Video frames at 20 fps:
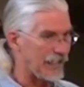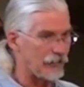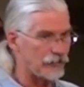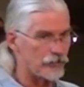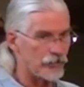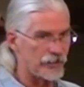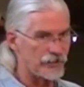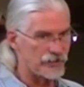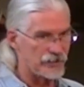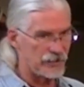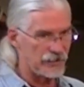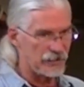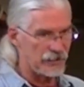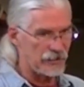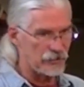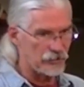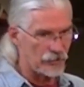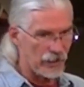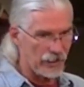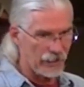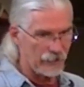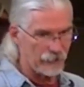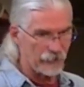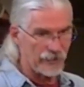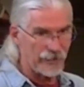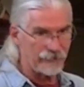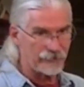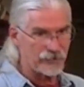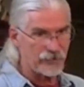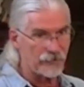They can't trust each
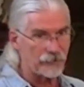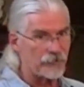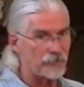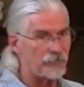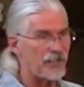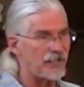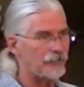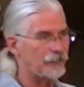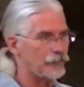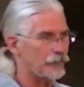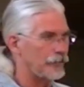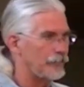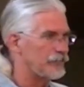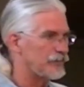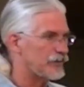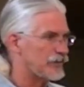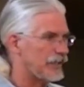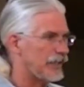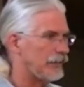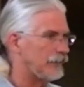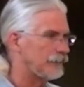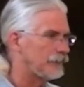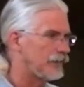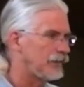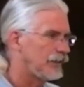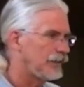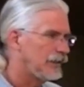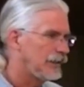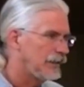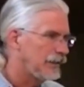other. It's every man for himself.
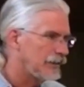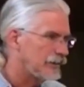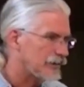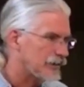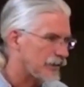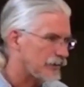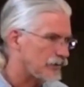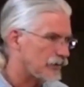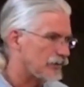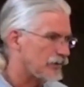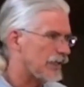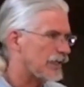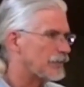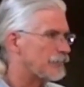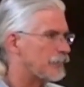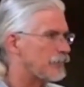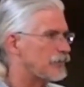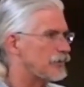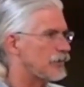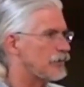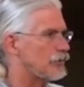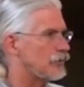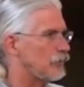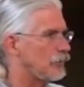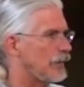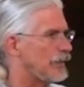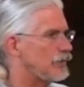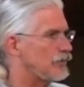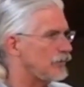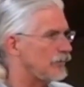Such a desperate
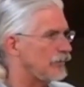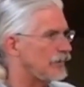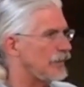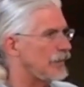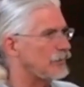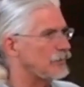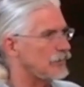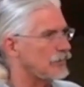situation the